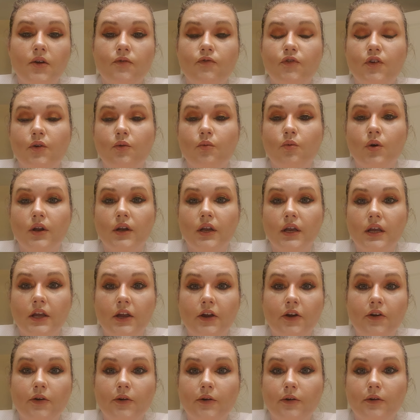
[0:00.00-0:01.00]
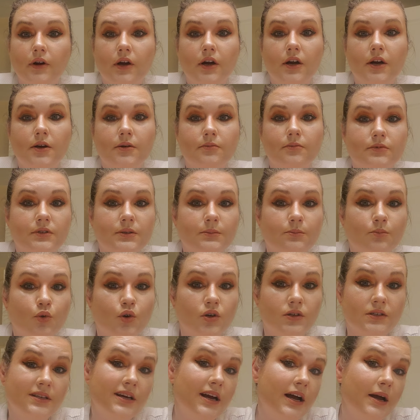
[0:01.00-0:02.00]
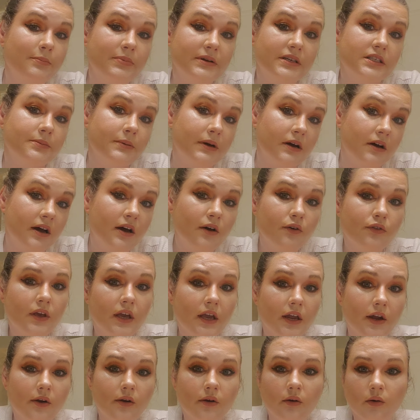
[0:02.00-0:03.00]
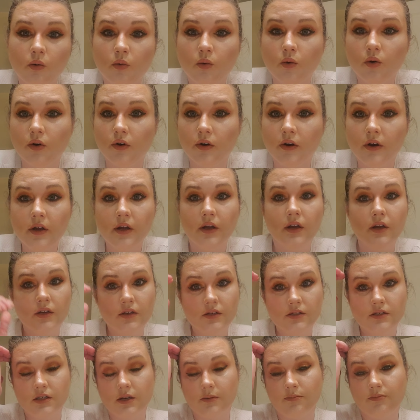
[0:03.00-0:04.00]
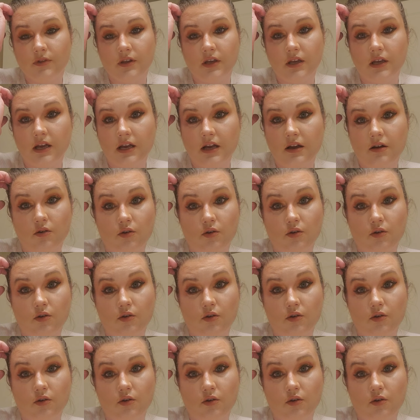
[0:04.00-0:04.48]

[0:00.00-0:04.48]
If you want to hear more topics about healthcare or something,